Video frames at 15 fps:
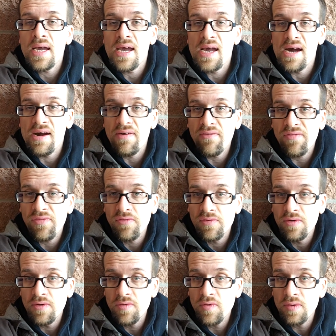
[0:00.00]

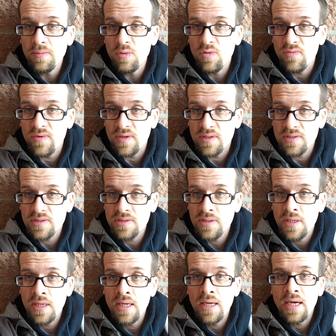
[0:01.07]
after the movies.
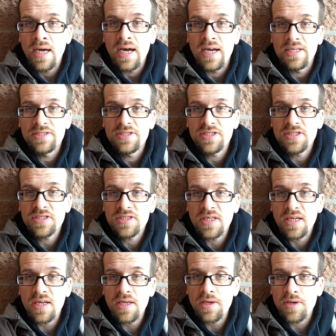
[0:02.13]
I just
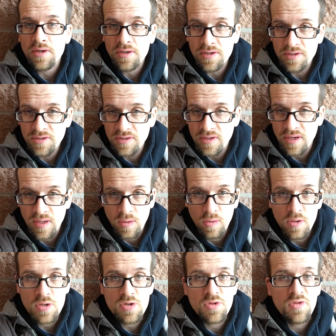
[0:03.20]
got a haircut today. What
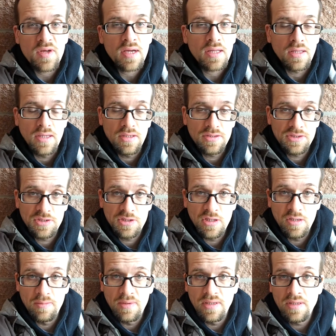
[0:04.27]
do you think, ladies and
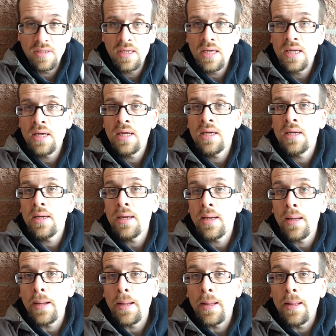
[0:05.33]
gentlemen?
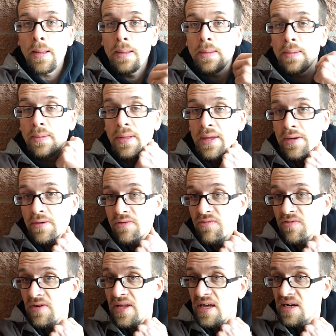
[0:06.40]
Later
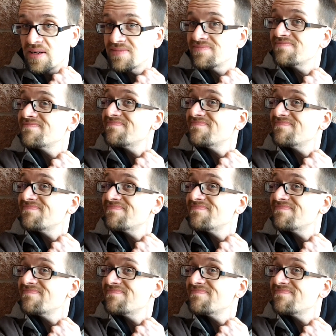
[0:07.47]
for now.